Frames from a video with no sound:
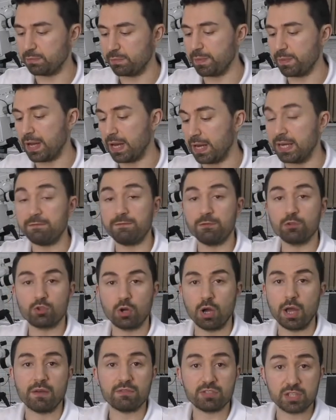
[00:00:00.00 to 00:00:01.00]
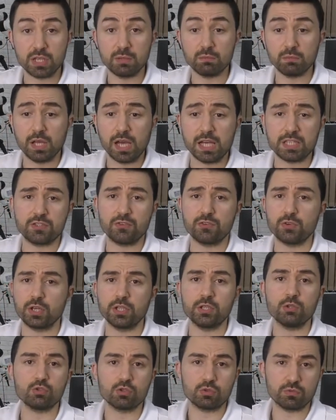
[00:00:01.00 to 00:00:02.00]
But if you don't have sandblaster, you
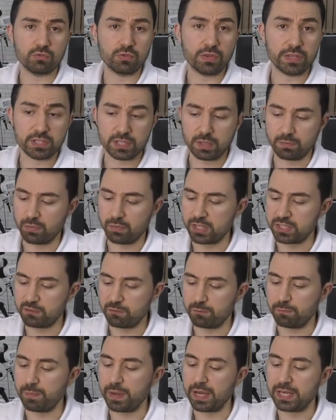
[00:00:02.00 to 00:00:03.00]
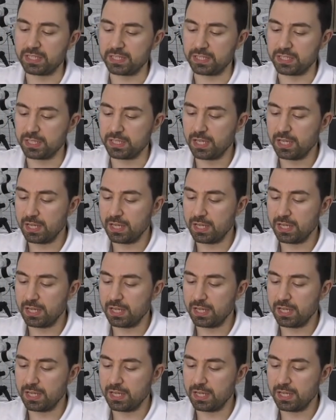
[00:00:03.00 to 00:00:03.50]
can use this abrasive paste